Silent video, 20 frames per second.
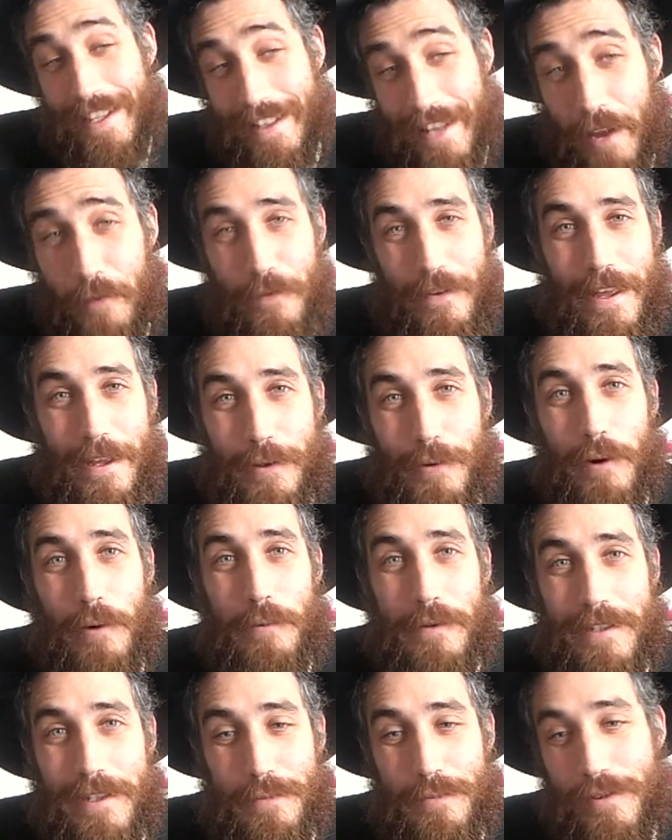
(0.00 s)
Life without Torah,
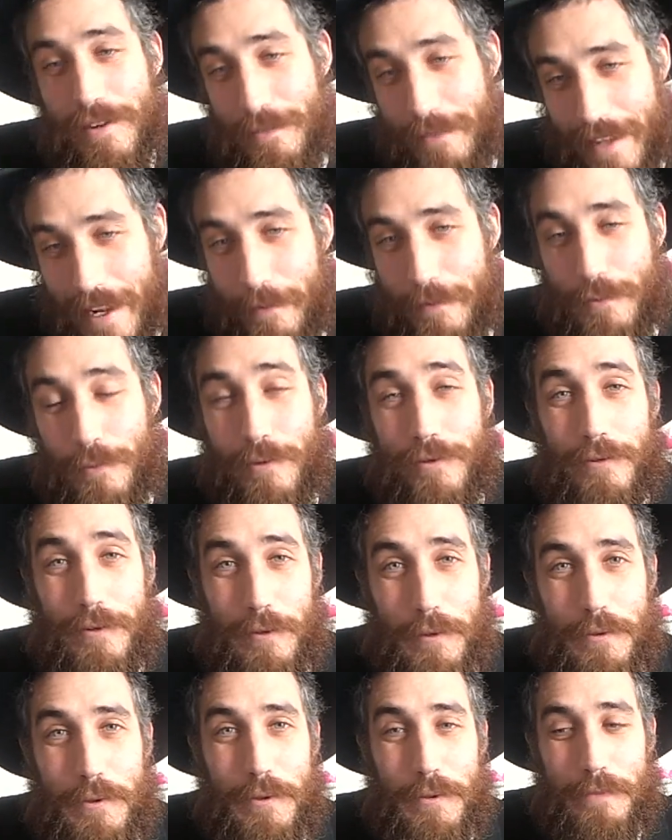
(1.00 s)
what's the point? How much more so
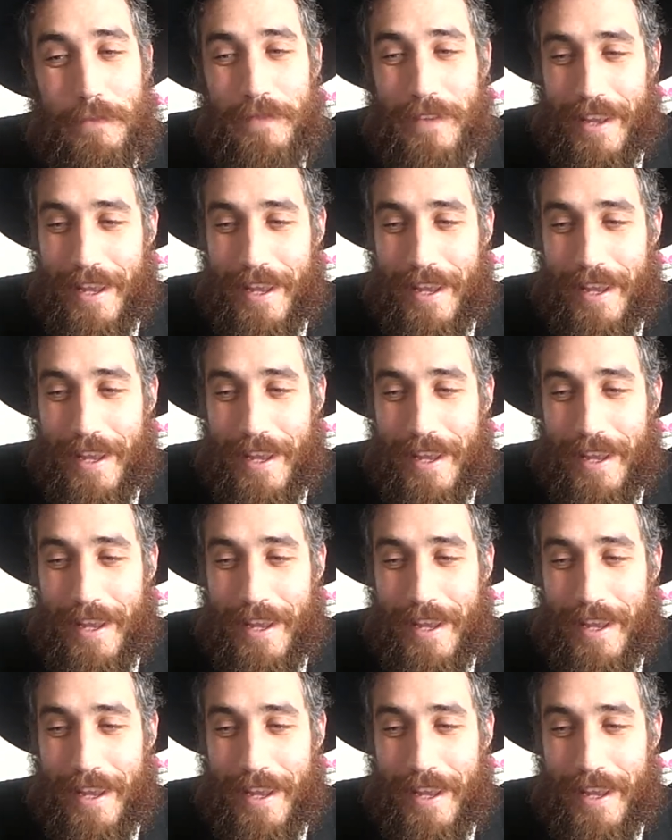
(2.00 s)
YouTube,